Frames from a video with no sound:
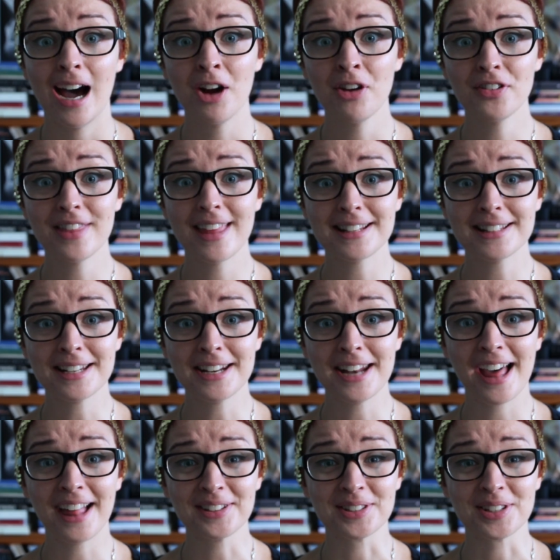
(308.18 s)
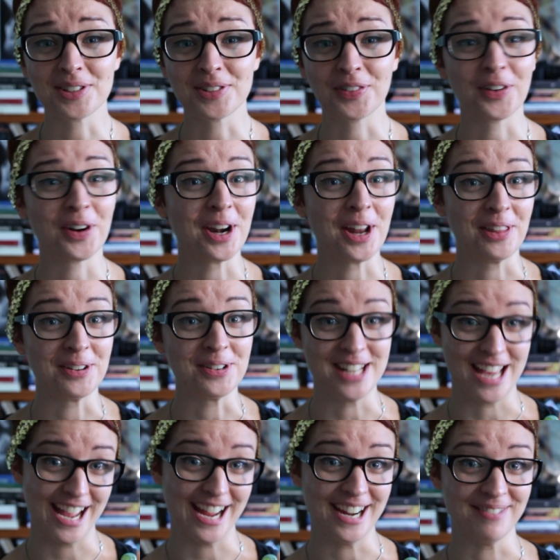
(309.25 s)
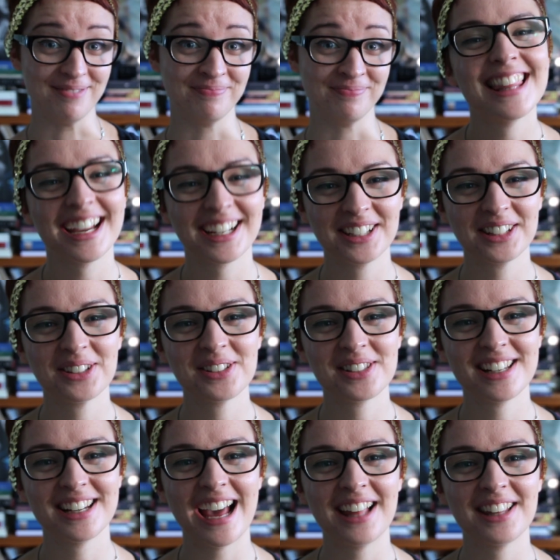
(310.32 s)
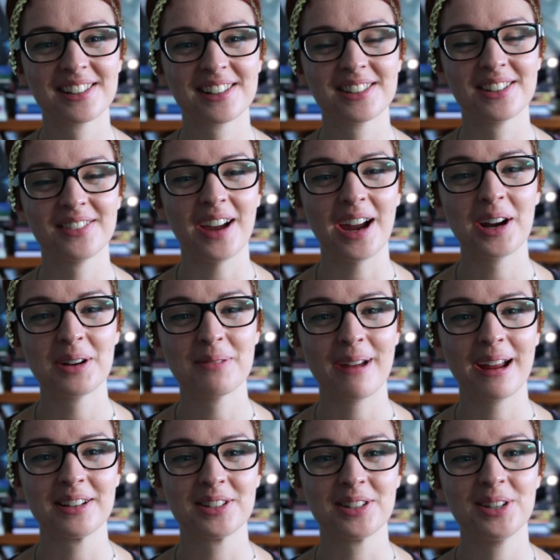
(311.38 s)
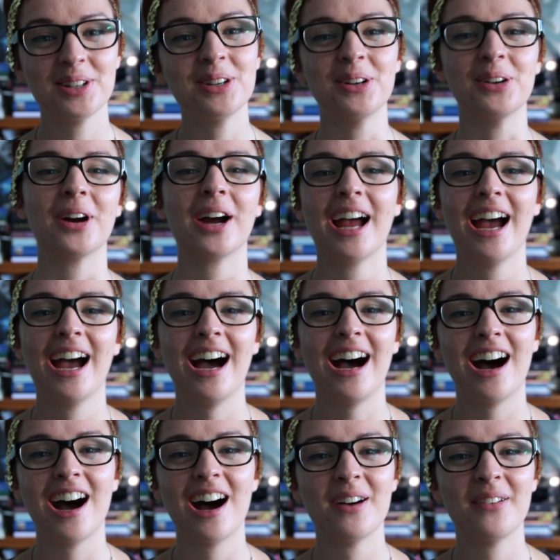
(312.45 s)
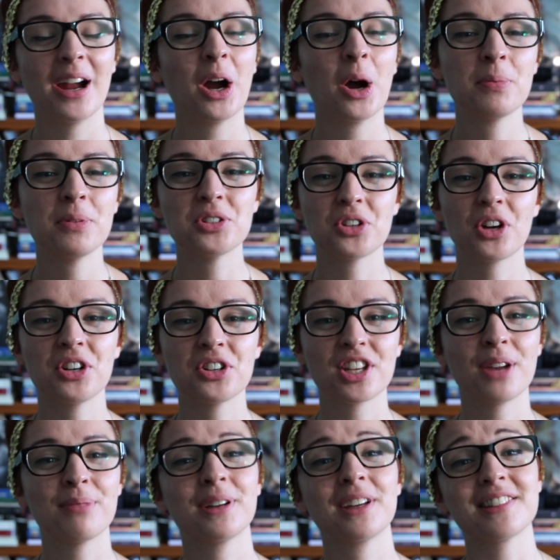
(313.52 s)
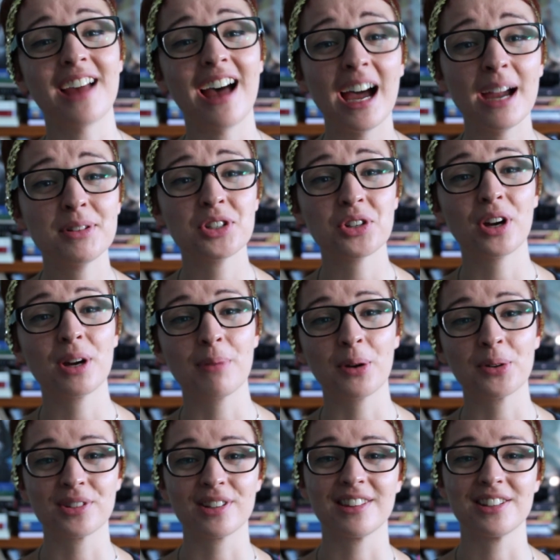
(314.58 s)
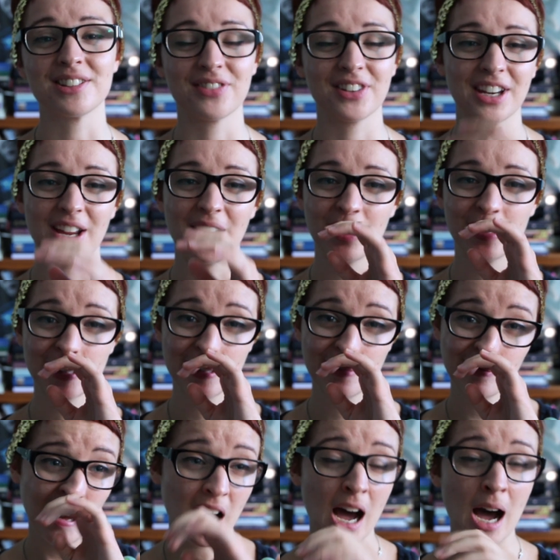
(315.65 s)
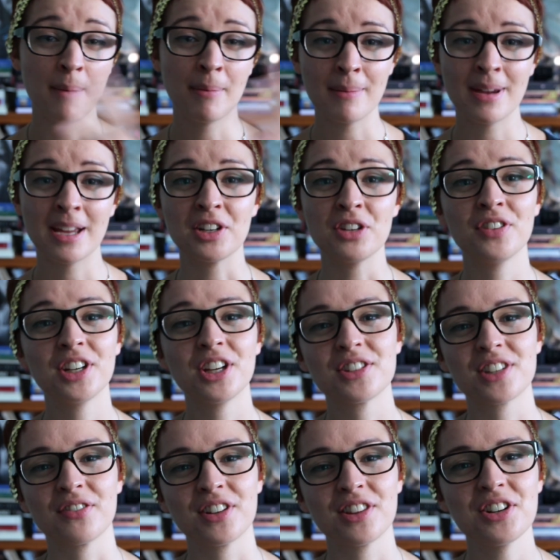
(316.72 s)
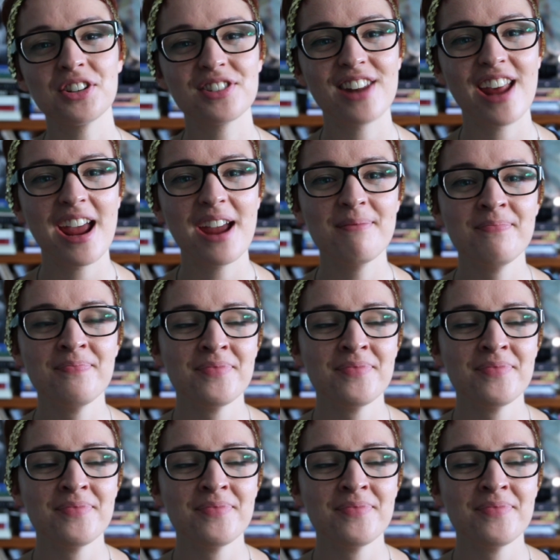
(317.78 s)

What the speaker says: However, that's an analysis for another day. That concludes the analysis of Iron Man 2. I hope you enjoyed yourself because I'm enjoying posting these videos. I make new videos every Thursday.